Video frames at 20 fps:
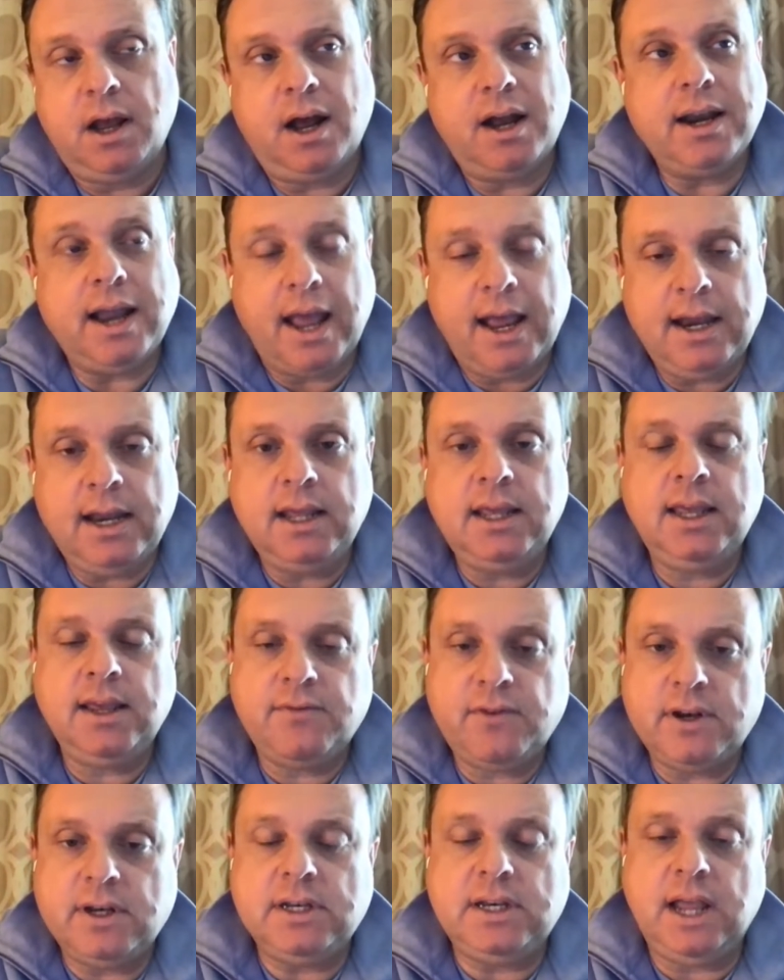On any
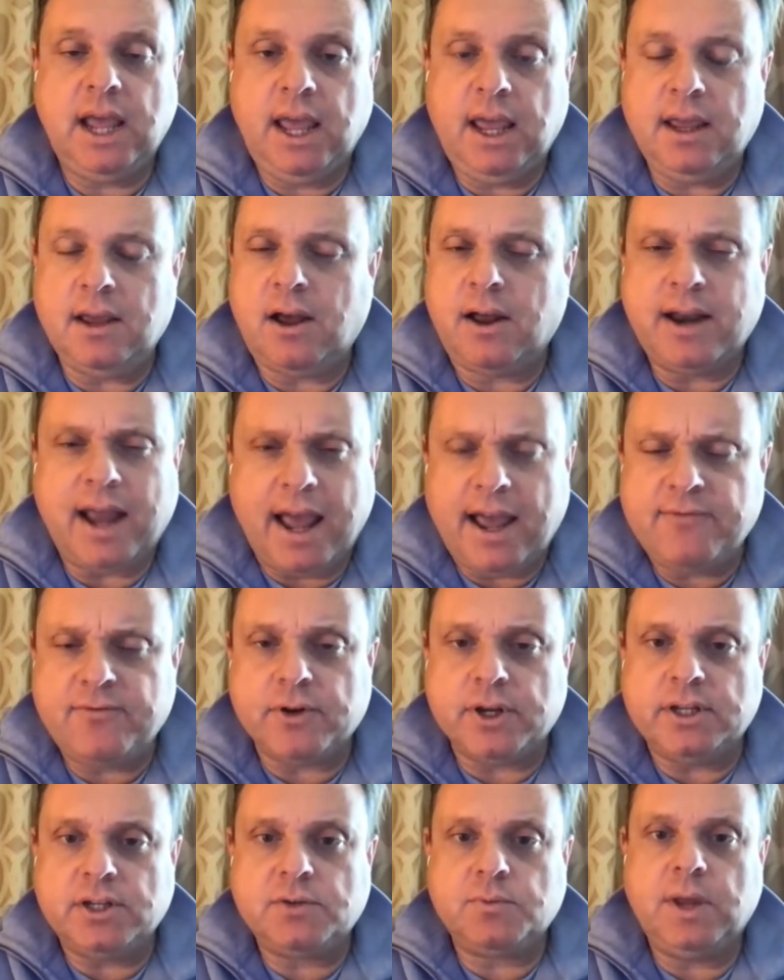given day, on
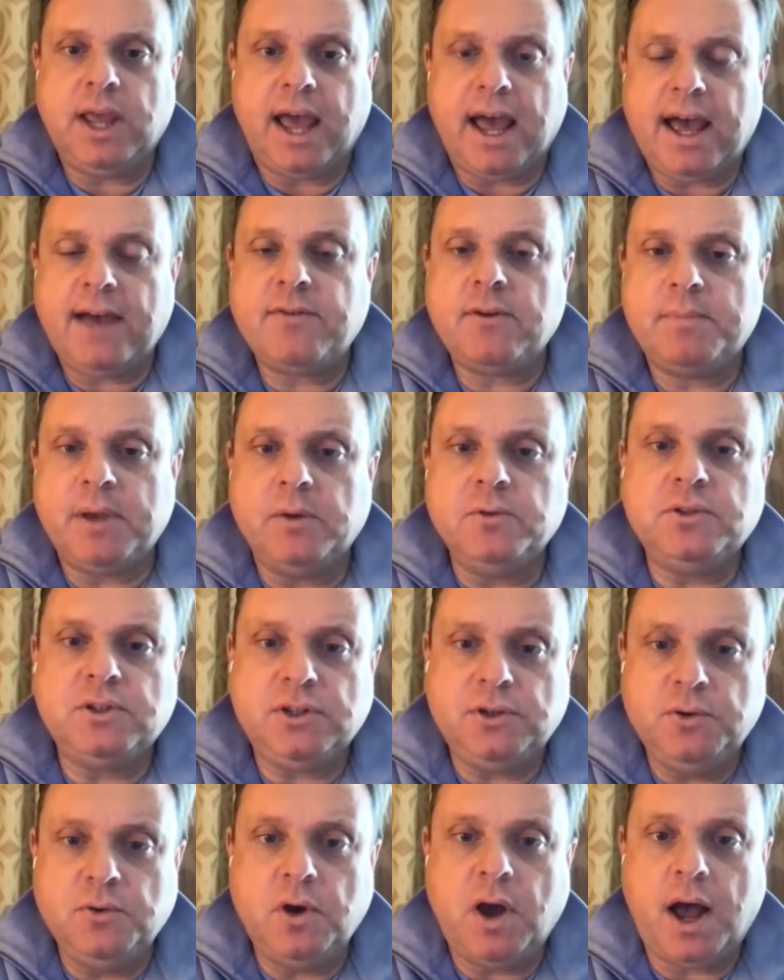average, we have about
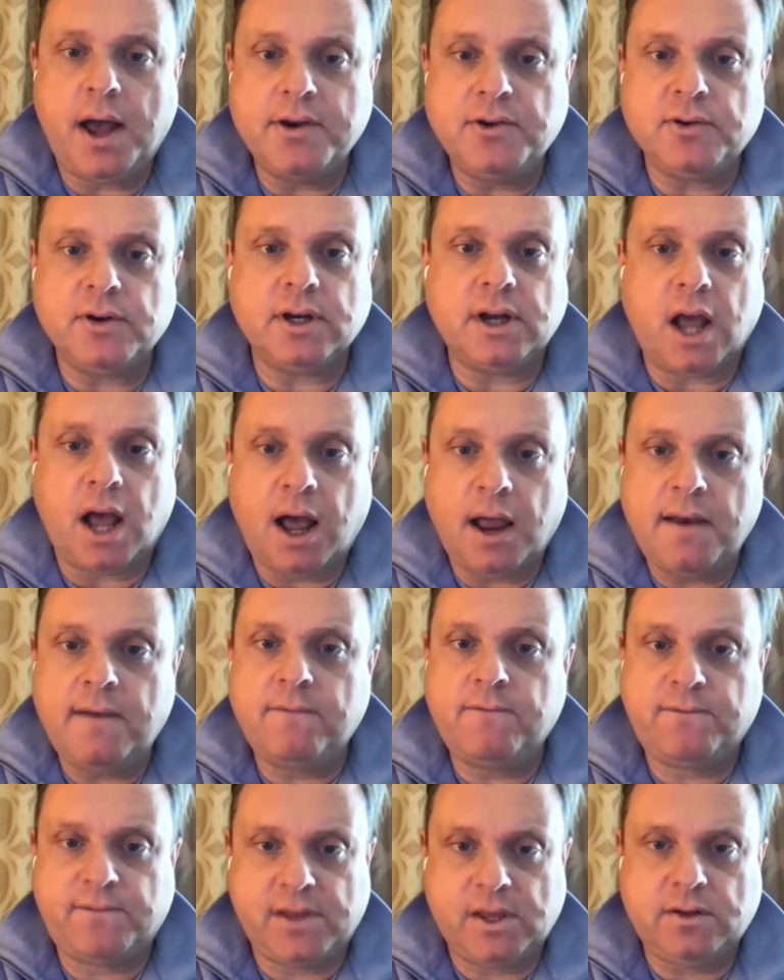200
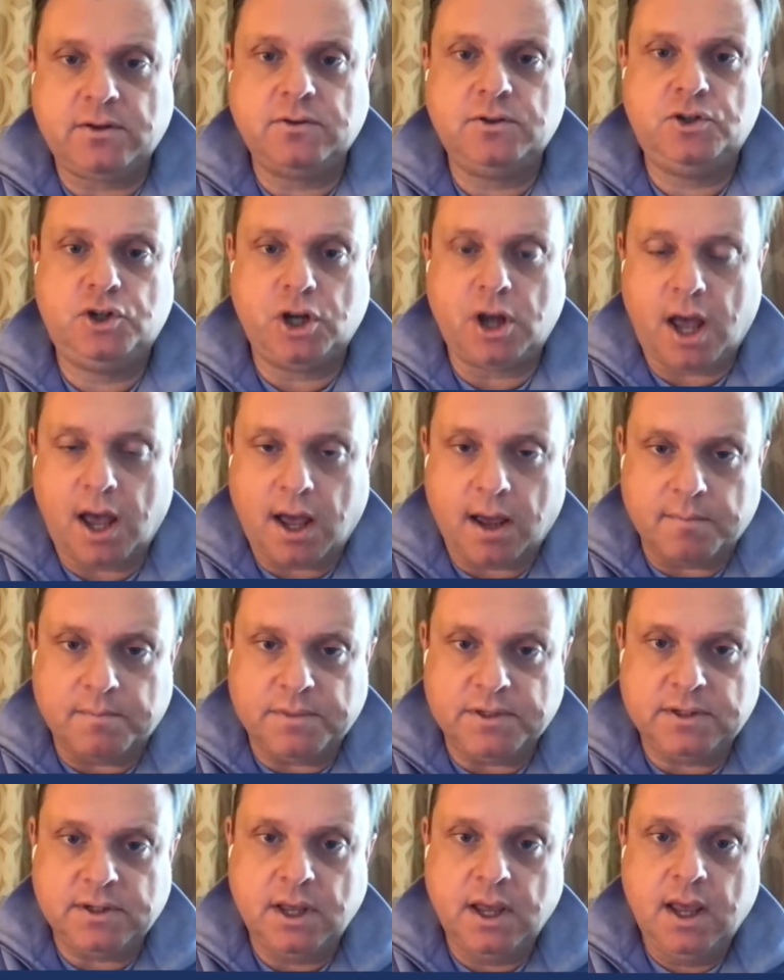unfilled
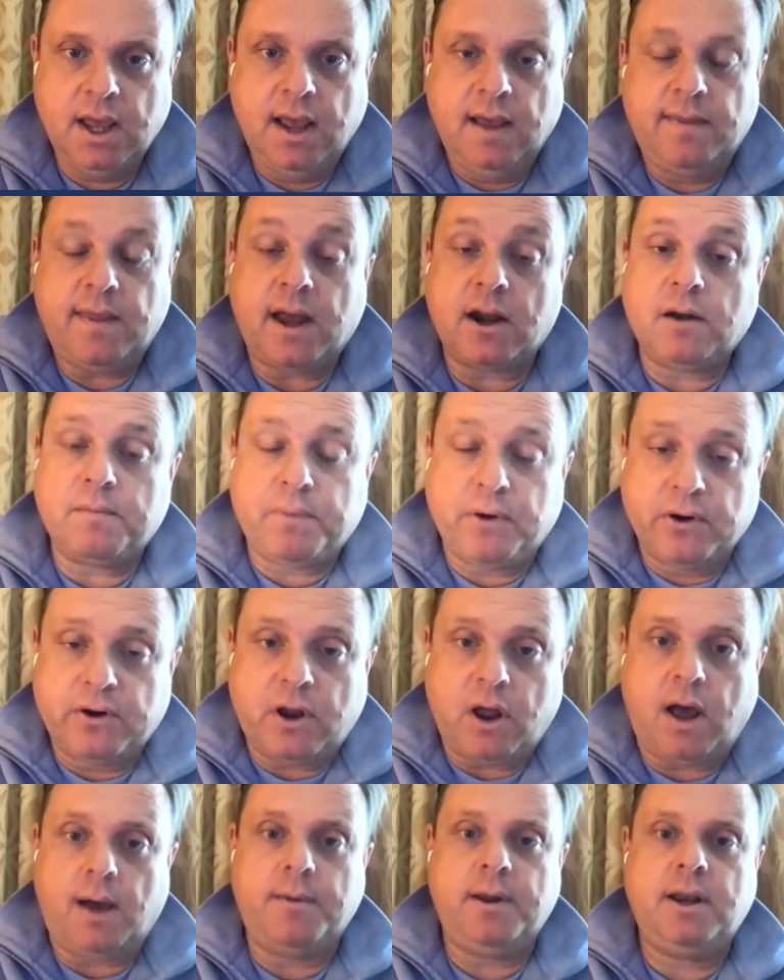jobs that are
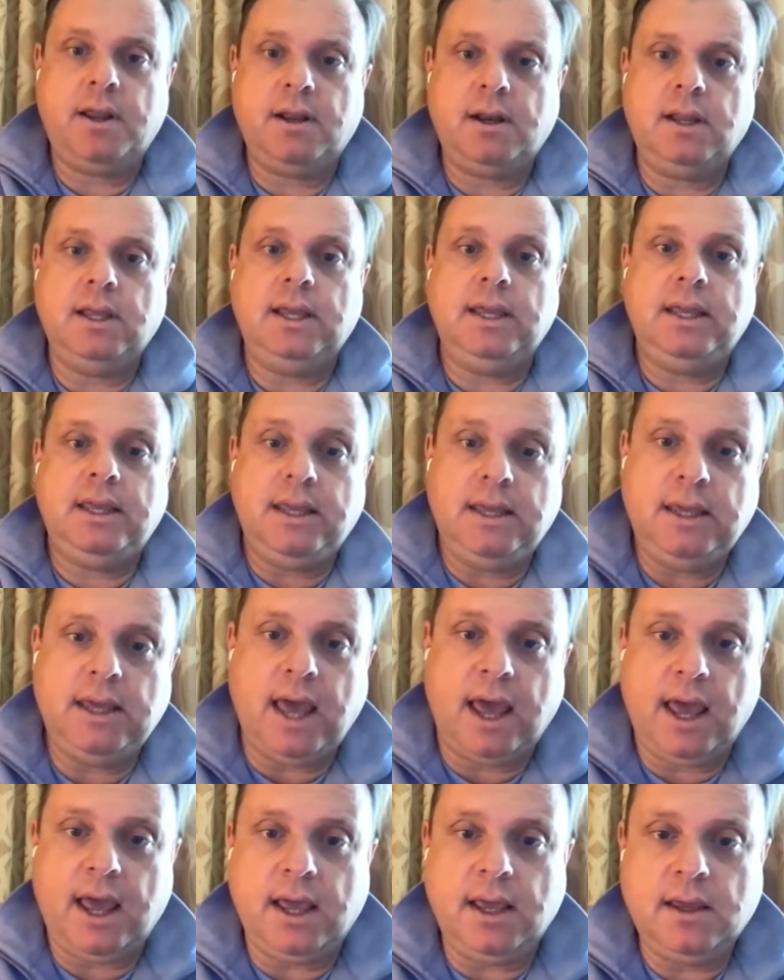predominantly
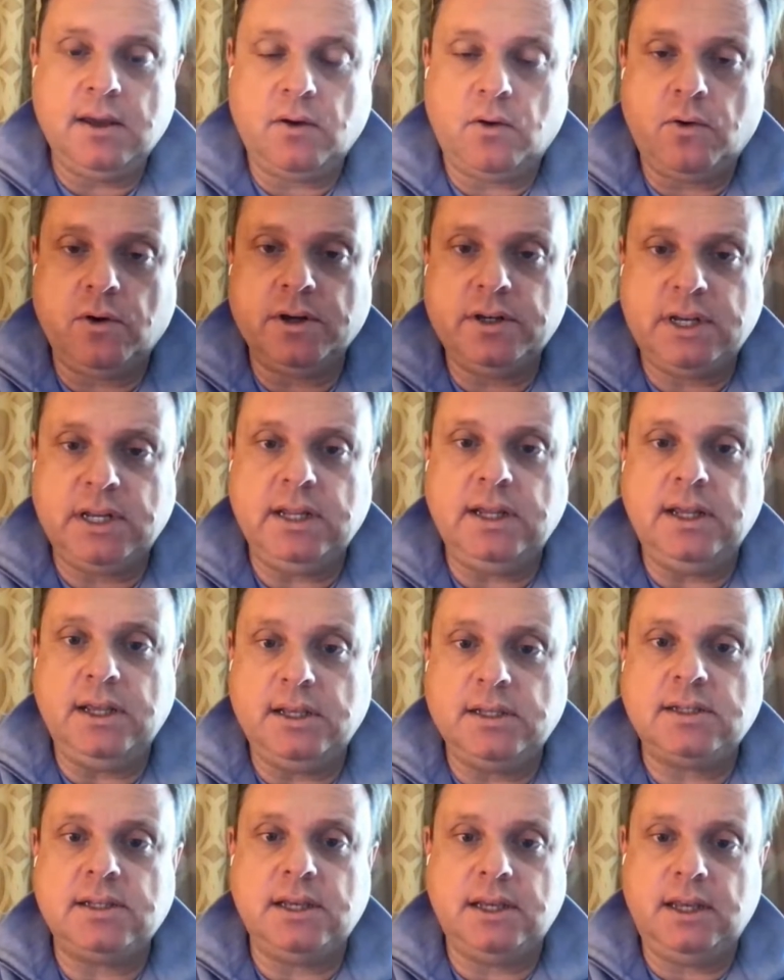EA or
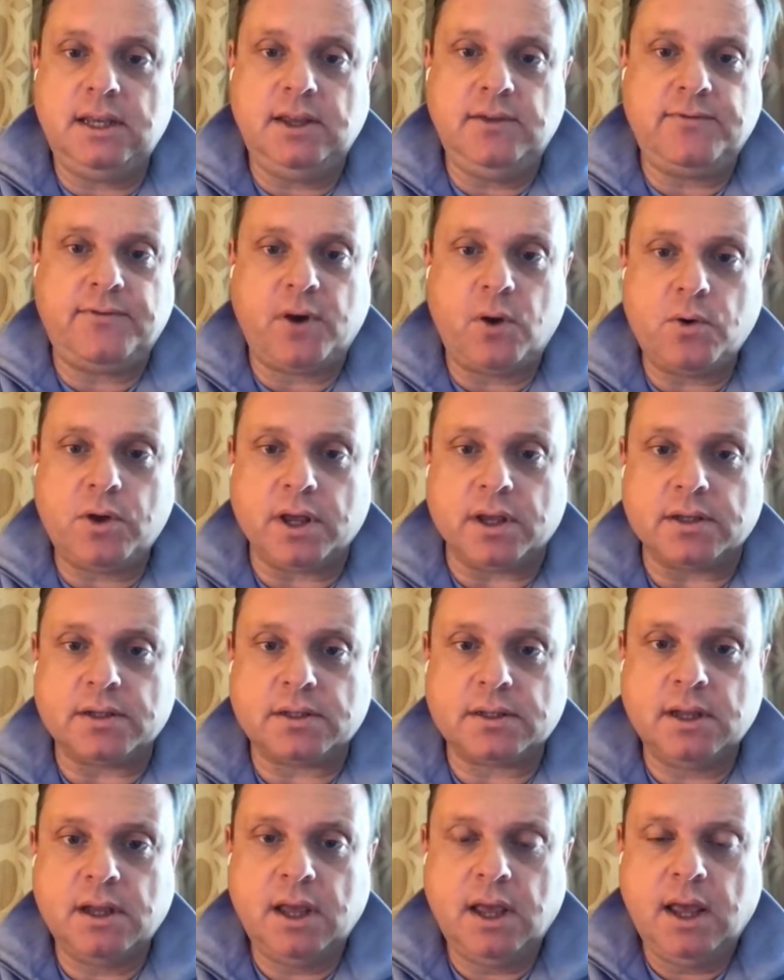DECE
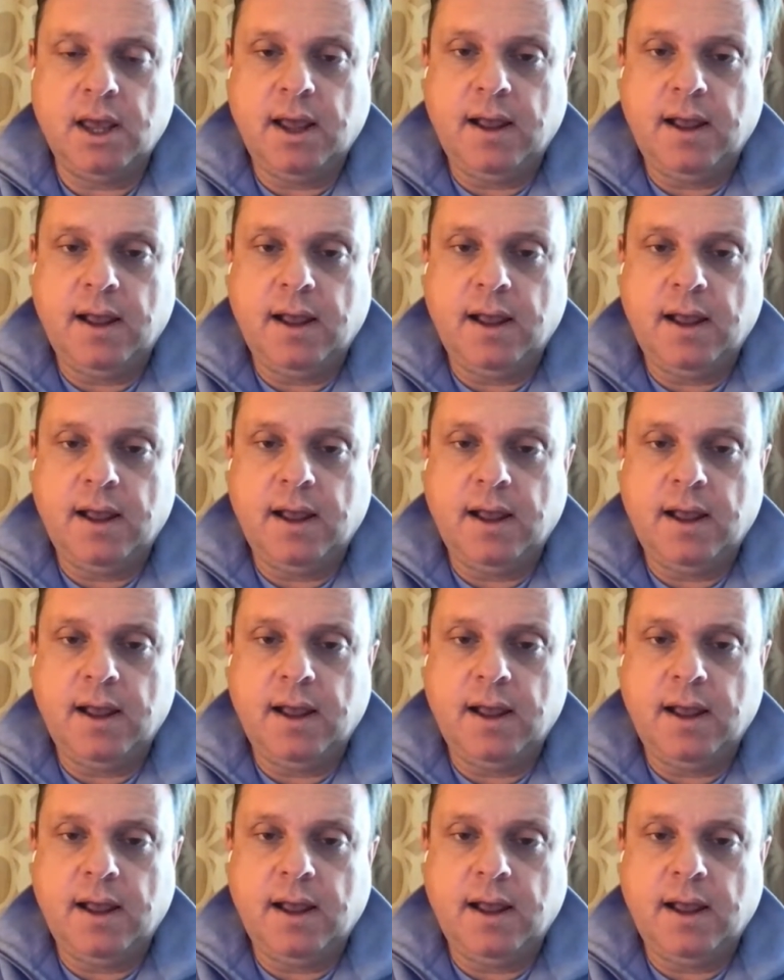focused.